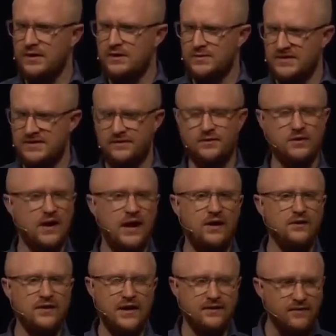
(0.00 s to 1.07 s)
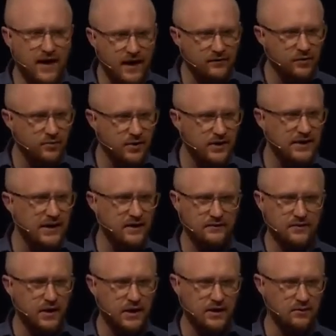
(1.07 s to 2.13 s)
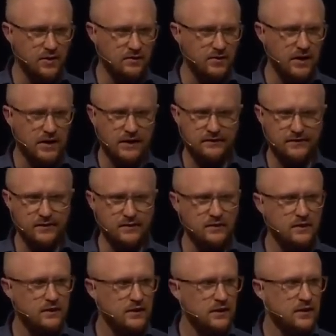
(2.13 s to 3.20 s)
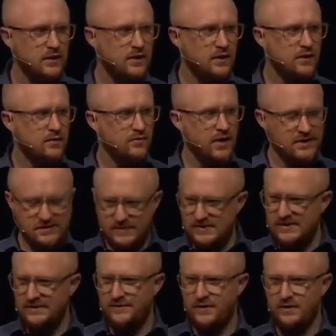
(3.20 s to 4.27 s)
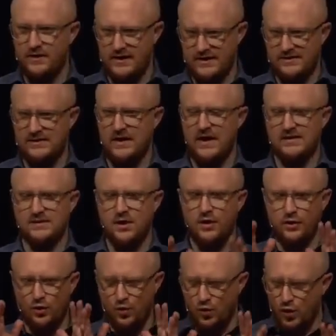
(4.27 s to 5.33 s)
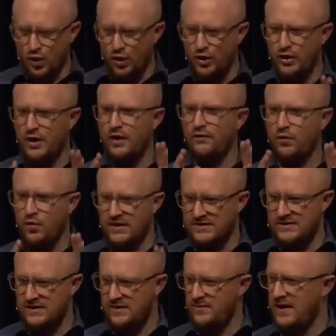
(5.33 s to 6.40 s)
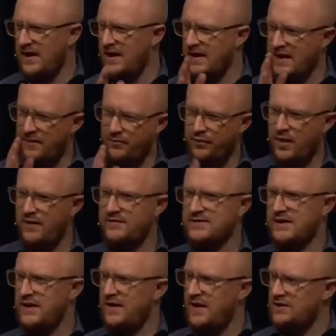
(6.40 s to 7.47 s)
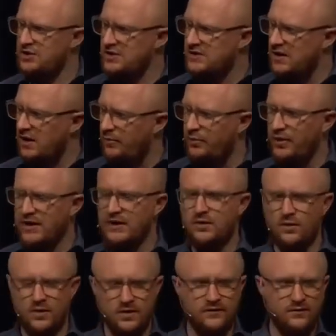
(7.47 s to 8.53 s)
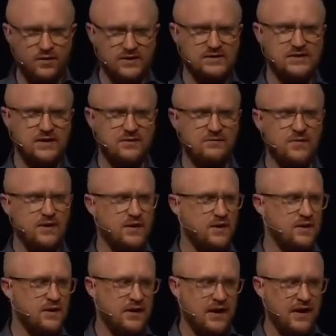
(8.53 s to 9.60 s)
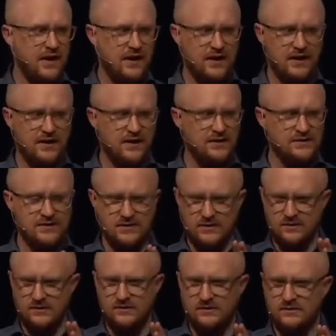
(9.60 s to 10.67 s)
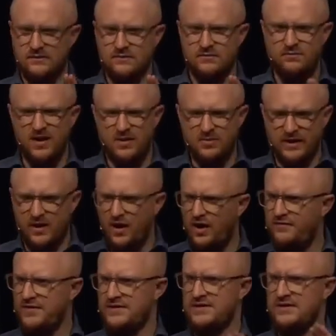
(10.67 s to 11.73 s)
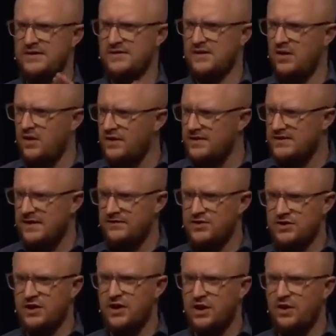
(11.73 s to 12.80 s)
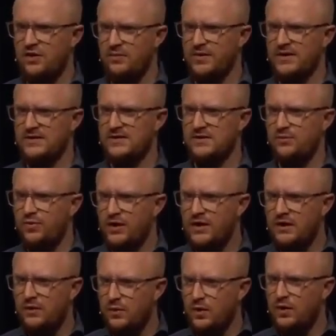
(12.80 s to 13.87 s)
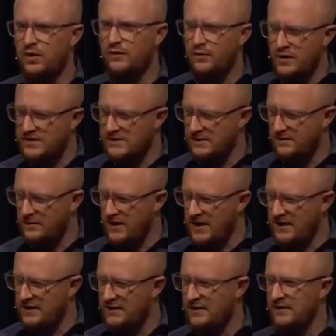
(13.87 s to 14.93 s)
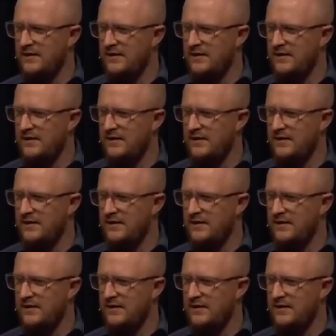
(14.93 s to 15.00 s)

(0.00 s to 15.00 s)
Specifically, I don't think I've ever prayed that over anyone in my life. But specifically, I, I saw the word of wisdom, and I kept prophesying that she's going to bring the word of wisdom uh, into public offices and all this stuff. She's going to go to places and bring the word of wisdom, right?